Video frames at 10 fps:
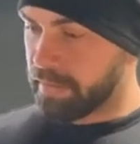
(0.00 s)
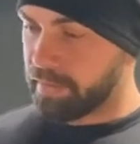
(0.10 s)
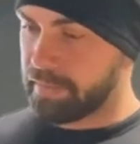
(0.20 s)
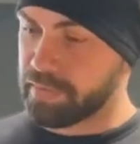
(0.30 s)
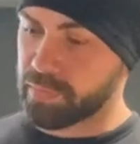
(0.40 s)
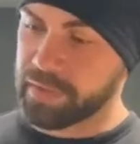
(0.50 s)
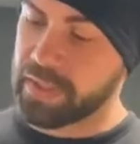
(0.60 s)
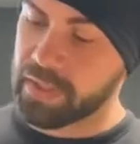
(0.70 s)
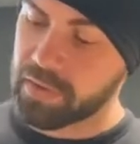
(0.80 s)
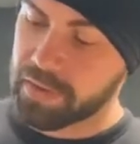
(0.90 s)
This one
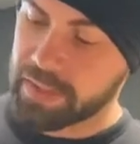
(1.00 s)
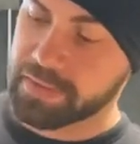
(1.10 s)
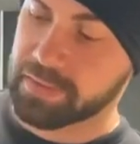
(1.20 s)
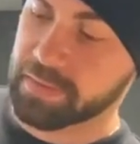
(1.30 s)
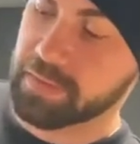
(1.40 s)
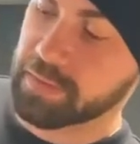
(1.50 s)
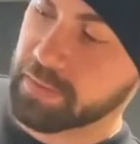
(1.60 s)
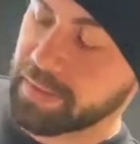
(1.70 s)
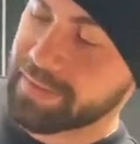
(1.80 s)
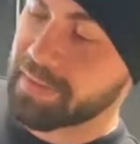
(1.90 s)
here is the,
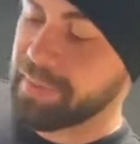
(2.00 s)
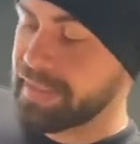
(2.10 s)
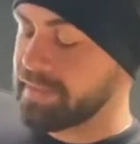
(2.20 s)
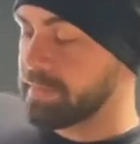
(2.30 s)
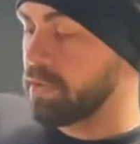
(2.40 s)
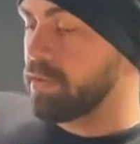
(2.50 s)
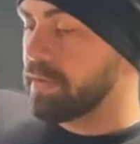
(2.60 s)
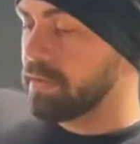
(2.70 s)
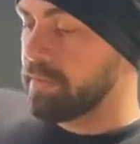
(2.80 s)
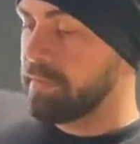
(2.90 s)
is the basic
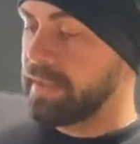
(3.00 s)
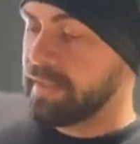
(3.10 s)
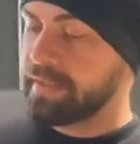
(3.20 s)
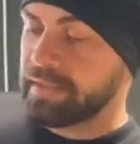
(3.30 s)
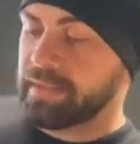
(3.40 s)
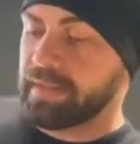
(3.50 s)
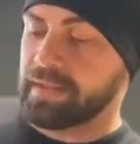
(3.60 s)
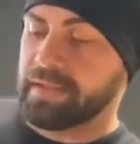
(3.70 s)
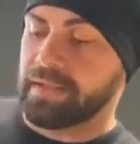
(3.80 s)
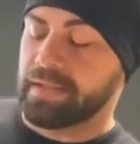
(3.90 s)
model, meaning that
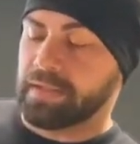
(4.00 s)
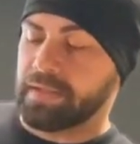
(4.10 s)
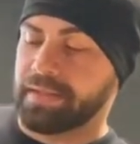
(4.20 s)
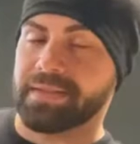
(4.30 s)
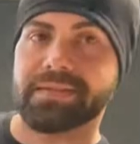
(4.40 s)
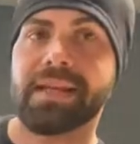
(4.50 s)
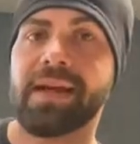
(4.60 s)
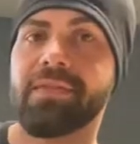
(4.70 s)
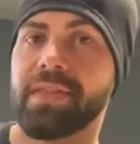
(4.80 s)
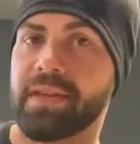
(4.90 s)
I it doesn't
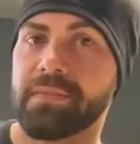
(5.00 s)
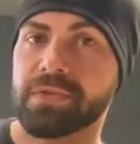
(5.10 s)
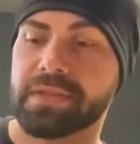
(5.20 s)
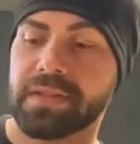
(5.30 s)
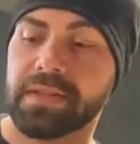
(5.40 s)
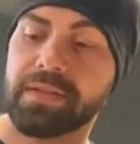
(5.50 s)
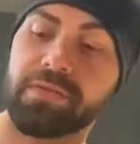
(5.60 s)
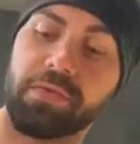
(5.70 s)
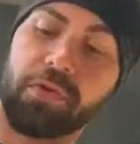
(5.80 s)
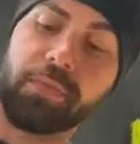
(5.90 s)
have a thermostat, so
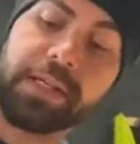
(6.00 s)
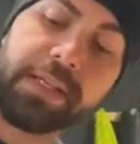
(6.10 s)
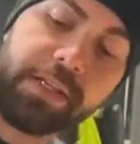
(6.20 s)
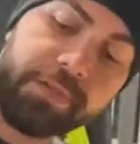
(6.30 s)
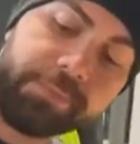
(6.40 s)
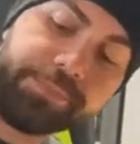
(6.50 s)
normally here